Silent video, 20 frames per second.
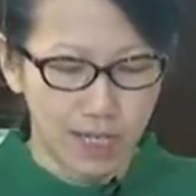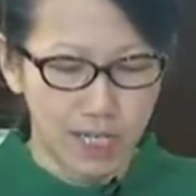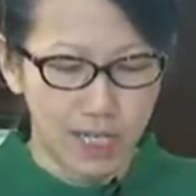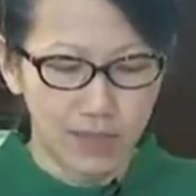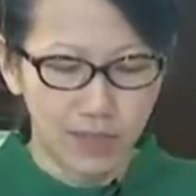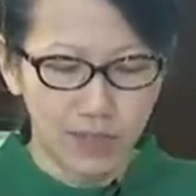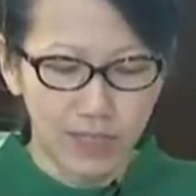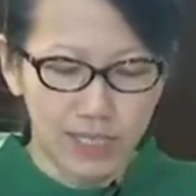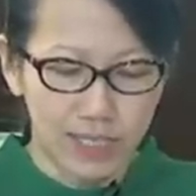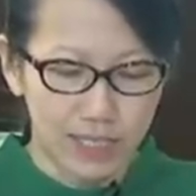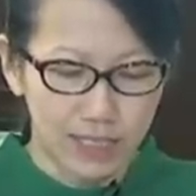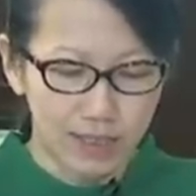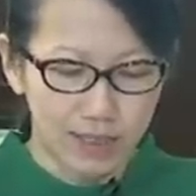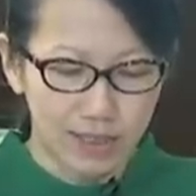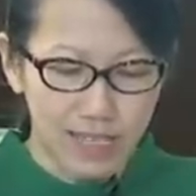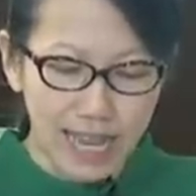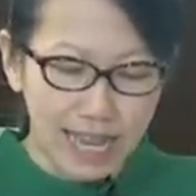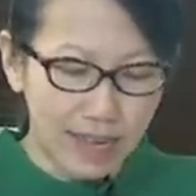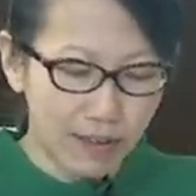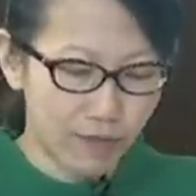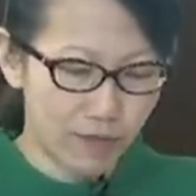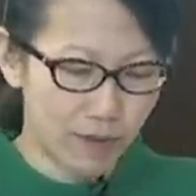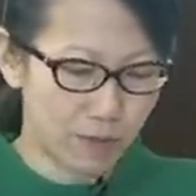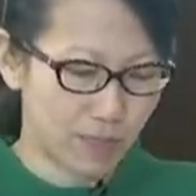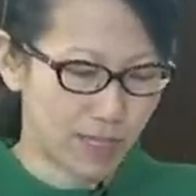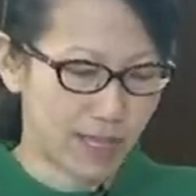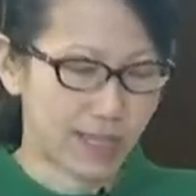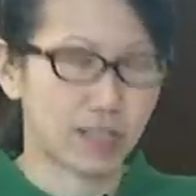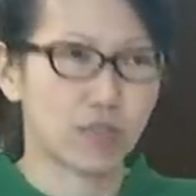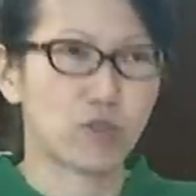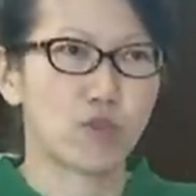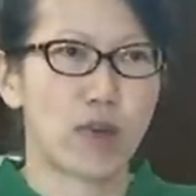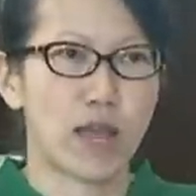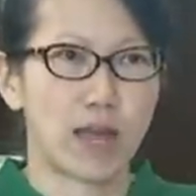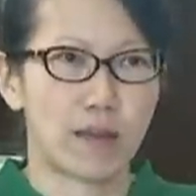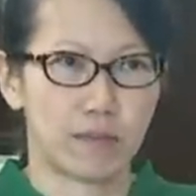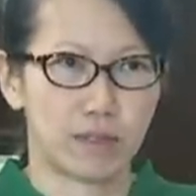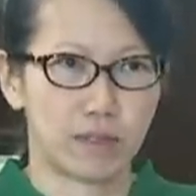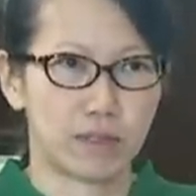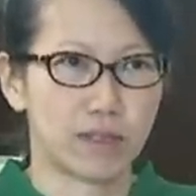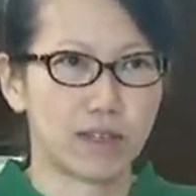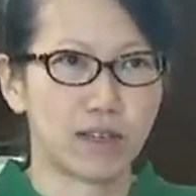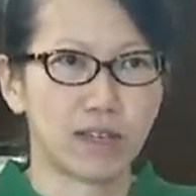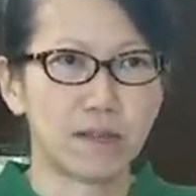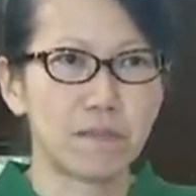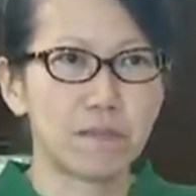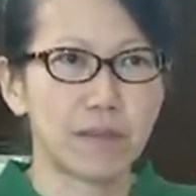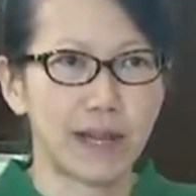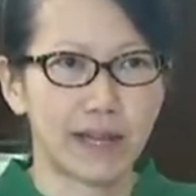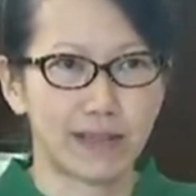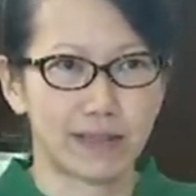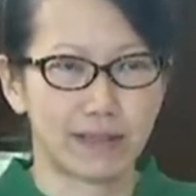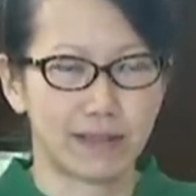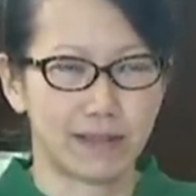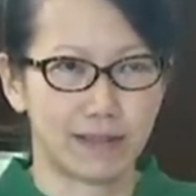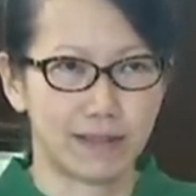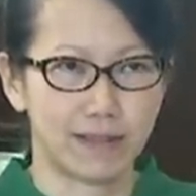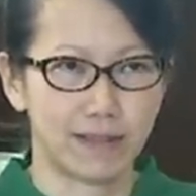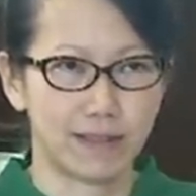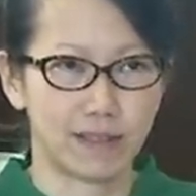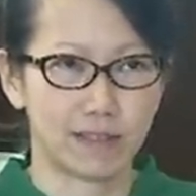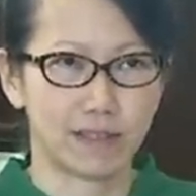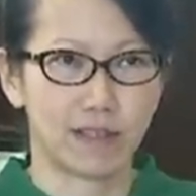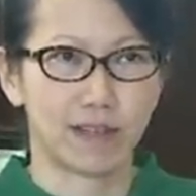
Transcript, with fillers: even tech firms like Grab is cutting back, is